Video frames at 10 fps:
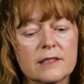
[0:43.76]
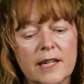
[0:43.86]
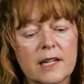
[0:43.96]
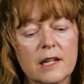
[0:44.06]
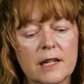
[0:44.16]

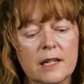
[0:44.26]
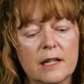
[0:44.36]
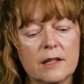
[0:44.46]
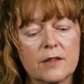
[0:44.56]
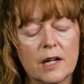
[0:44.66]

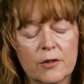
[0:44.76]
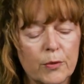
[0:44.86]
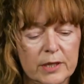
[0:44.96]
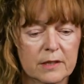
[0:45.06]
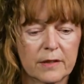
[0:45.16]
secondly, the other
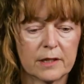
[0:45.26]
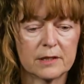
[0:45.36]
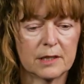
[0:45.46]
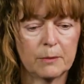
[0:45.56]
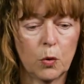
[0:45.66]
reason that
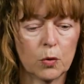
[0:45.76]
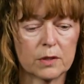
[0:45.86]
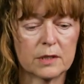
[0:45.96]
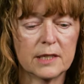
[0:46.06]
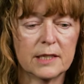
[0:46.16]
it's
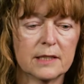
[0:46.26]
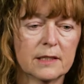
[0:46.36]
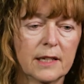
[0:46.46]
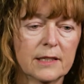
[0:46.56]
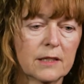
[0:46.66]
important is
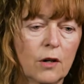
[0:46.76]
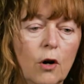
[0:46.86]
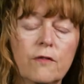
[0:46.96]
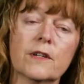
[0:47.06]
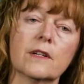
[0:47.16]
that
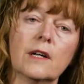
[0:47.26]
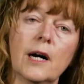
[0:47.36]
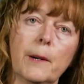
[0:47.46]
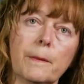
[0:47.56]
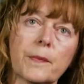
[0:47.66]
often
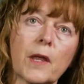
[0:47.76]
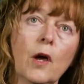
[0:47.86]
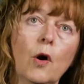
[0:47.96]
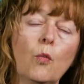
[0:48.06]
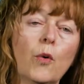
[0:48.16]

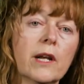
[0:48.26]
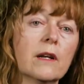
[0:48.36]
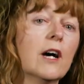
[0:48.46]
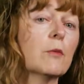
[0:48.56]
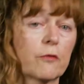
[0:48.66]
when
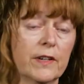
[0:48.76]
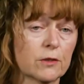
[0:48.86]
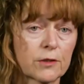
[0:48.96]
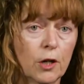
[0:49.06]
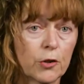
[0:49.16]
health
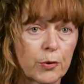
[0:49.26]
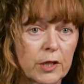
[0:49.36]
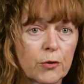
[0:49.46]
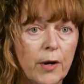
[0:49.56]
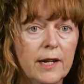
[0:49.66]
professionals go through
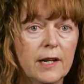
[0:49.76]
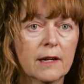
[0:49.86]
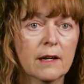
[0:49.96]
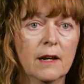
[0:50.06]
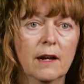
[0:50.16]
the
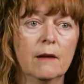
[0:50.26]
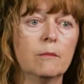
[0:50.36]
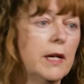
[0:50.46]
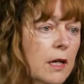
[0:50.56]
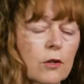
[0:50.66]
training,
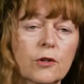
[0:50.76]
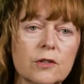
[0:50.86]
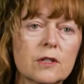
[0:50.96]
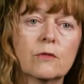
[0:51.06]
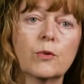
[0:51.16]
me
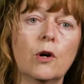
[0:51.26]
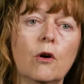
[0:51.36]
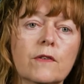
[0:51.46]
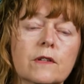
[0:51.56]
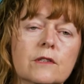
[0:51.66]
included, we
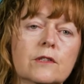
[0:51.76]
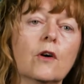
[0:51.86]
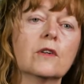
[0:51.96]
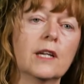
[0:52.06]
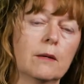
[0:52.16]
often
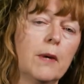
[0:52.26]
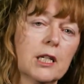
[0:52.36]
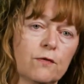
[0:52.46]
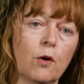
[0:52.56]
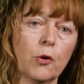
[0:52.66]
don't get
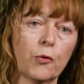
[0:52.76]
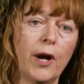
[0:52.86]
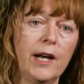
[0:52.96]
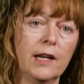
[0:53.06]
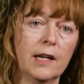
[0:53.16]
much formal
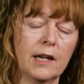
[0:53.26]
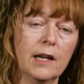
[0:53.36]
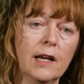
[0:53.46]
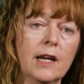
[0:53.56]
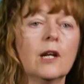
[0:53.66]
training
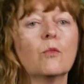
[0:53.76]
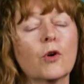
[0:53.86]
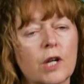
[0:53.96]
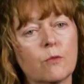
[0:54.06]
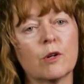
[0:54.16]
in
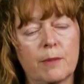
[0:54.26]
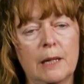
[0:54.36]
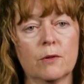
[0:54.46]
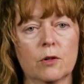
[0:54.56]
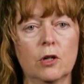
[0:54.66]
working with
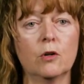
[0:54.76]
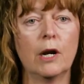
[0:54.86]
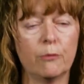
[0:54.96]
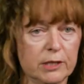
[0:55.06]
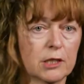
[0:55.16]
people who are
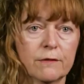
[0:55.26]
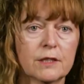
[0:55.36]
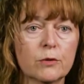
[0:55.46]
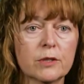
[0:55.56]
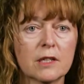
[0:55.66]
at risk of
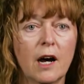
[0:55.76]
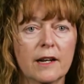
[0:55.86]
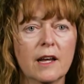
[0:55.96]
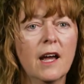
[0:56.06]
suicide.